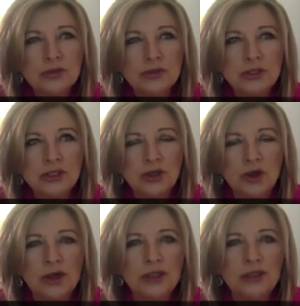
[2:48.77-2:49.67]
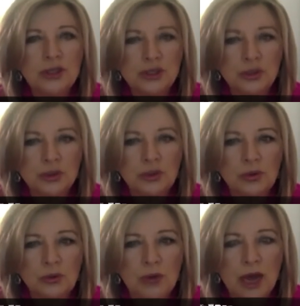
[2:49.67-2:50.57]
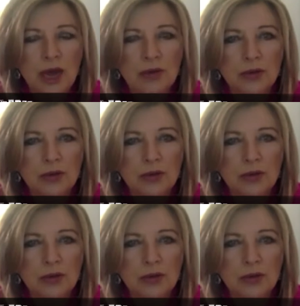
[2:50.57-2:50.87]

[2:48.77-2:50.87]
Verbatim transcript: started to uh,